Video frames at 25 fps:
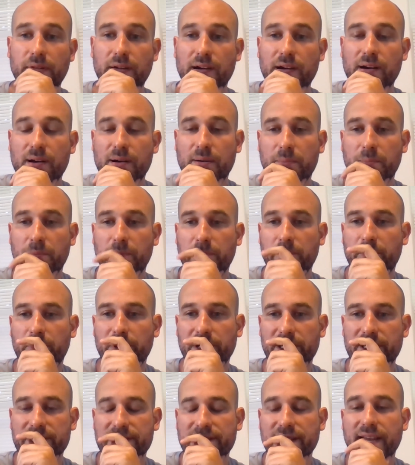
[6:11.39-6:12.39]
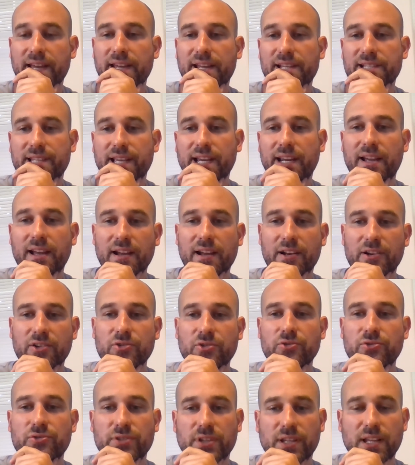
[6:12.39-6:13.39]
But is that kind of
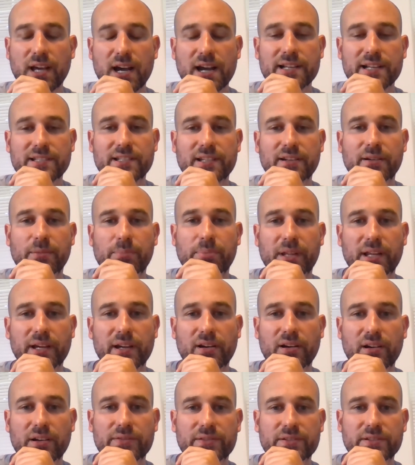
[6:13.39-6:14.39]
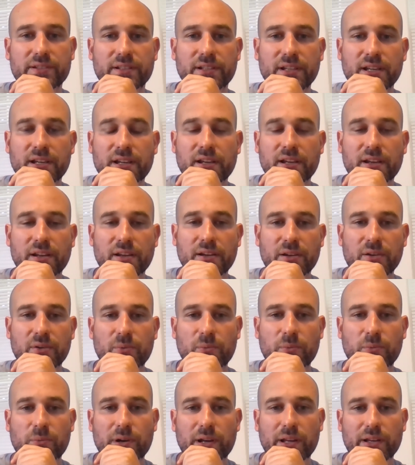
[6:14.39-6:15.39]
neutralized in the playoffs
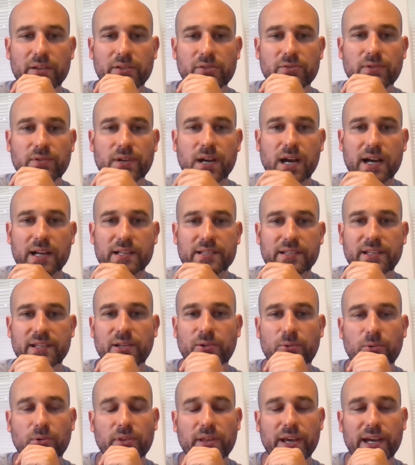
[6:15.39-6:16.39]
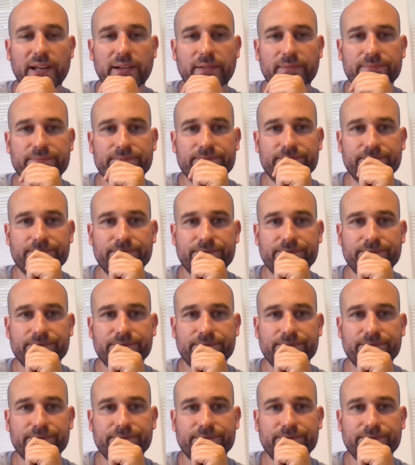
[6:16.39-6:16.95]
when you guys equal that?